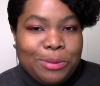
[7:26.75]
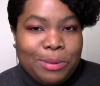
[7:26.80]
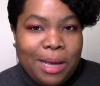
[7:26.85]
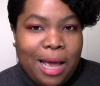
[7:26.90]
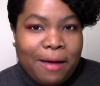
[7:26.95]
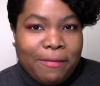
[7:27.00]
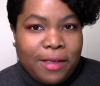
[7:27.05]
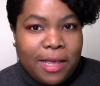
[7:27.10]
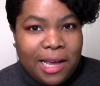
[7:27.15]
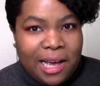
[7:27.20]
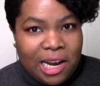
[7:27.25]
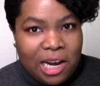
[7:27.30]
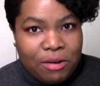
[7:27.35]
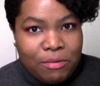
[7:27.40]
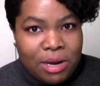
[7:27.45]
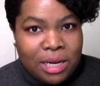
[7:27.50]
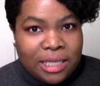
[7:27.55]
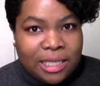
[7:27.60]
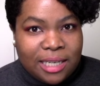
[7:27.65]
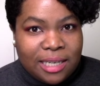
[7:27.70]
we have Curl
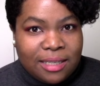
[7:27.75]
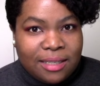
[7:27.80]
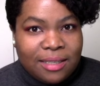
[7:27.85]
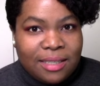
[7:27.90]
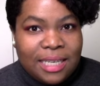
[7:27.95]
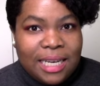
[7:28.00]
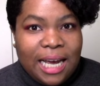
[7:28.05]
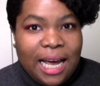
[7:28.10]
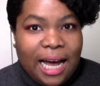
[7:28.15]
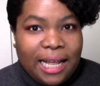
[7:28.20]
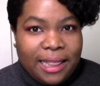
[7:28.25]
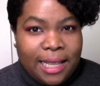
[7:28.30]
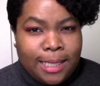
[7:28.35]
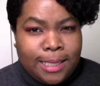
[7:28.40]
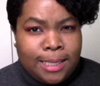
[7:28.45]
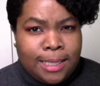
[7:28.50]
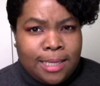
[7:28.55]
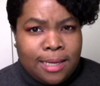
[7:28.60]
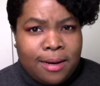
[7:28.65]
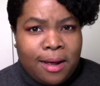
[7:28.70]
Origin, and
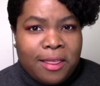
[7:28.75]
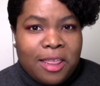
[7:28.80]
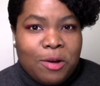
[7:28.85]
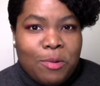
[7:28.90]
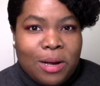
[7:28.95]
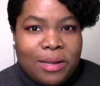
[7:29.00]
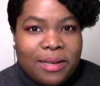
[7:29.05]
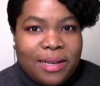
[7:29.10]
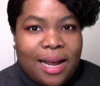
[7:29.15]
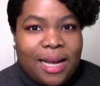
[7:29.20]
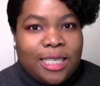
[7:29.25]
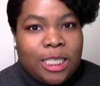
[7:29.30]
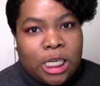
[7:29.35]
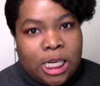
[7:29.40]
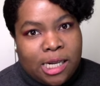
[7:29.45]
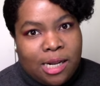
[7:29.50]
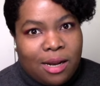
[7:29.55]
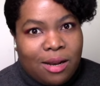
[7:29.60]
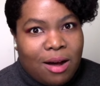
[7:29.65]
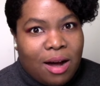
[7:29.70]
this is another one that I
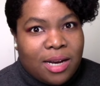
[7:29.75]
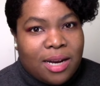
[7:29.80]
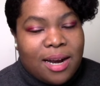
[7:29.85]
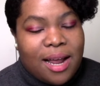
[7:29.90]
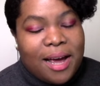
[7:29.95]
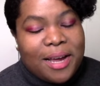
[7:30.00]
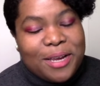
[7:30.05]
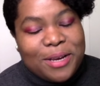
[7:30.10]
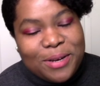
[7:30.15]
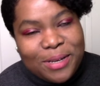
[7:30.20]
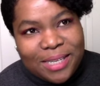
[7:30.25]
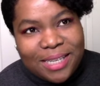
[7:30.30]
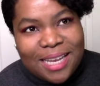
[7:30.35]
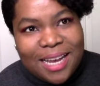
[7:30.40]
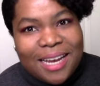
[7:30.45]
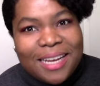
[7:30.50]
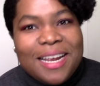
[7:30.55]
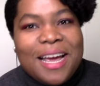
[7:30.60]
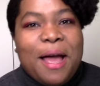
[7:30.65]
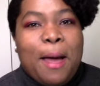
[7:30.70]
cheated on and I used
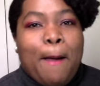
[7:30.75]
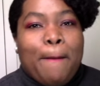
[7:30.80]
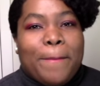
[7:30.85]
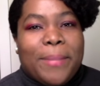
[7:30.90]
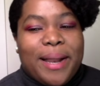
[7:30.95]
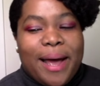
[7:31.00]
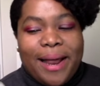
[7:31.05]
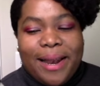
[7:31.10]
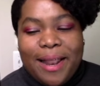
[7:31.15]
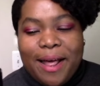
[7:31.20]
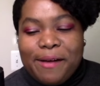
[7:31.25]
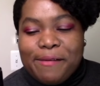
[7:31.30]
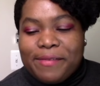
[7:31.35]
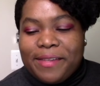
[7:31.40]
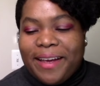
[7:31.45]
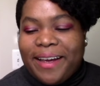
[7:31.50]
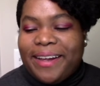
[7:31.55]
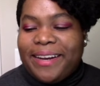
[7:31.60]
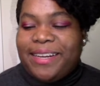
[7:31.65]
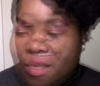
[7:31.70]
it, but I
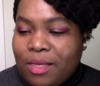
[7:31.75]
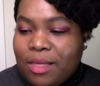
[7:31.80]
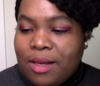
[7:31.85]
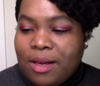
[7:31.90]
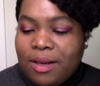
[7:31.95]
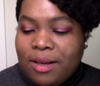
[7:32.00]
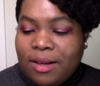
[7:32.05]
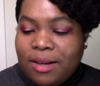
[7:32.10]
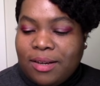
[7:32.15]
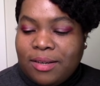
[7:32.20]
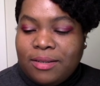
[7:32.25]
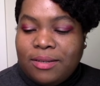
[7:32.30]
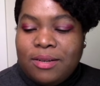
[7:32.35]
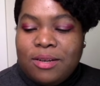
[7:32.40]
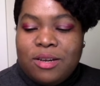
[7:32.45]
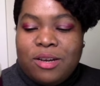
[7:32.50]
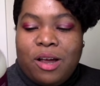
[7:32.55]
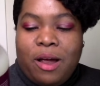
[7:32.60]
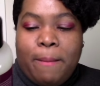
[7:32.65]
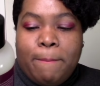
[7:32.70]
loved it. The
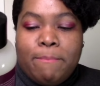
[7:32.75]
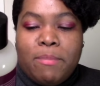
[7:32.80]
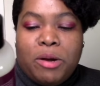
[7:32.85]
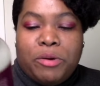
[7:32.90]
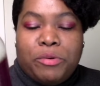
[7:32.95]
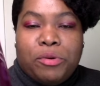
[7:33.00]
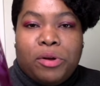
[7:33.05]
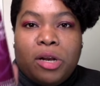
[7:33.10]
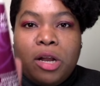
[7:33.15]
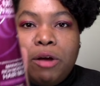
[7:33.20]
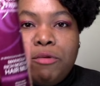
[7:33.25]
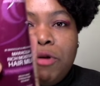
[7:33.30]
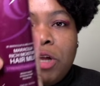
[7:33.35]
Marula